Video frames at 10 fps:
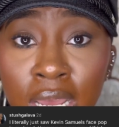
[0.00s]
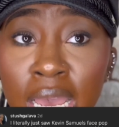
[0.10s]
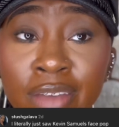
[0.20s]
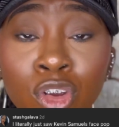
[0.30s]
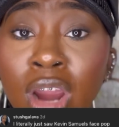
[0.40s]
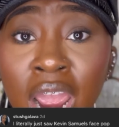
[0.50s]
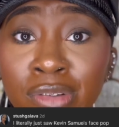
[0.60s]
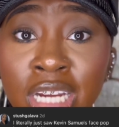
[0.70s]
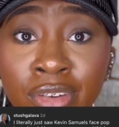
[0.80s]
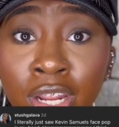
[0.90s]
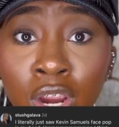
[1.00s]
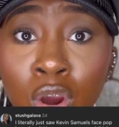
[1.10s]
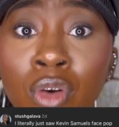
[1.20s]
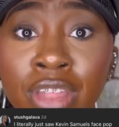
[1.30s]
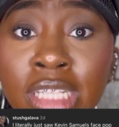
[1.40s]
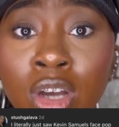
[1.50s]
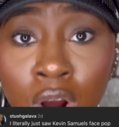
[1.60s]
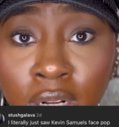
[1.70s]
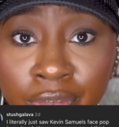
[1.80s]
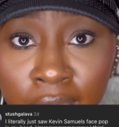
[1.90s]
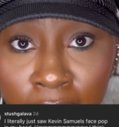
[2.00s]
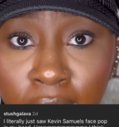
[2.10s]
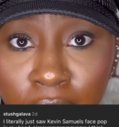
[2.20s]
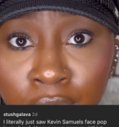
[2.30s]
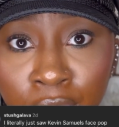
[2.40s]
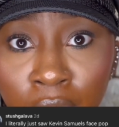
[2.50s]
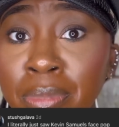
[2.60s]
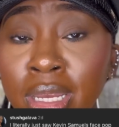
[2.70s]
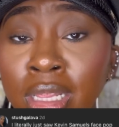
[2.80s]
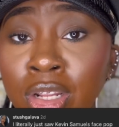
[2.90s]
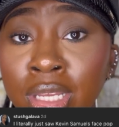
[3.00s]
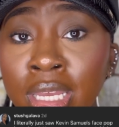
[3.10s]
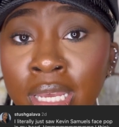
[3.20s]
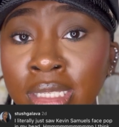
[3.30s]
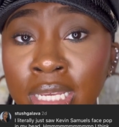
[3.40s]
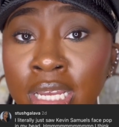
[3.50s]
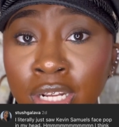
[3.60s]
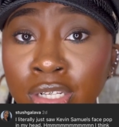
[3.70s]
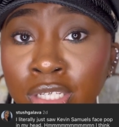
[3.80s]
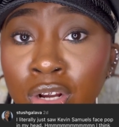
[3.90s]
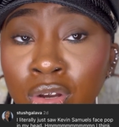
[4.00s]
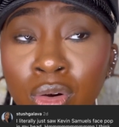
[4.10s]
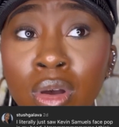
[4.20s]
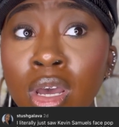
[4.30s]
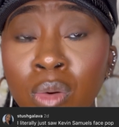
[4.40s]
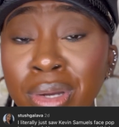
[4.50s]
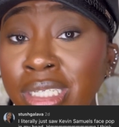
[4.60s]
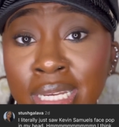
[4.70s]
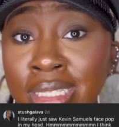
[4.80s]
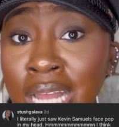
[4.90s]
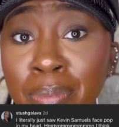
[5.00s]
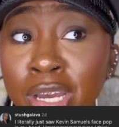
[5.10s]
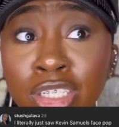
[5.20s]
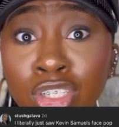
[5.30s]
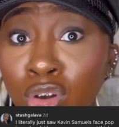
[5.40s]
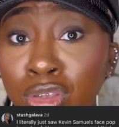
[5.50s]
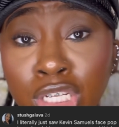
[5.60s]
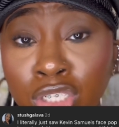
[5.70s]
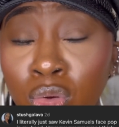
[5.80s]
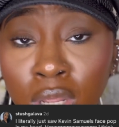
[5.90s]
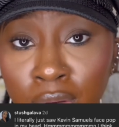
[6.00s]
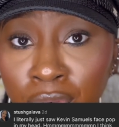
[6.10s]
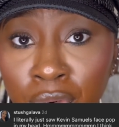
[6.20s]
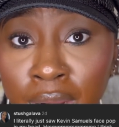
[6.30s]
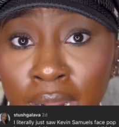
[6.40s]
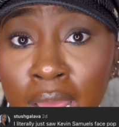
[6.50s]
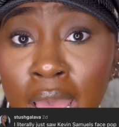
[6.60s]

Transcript: If you're an average everyday girl, that's hard to find, you know? Clearly it is in her circle, which is not because she's on this show looking for it.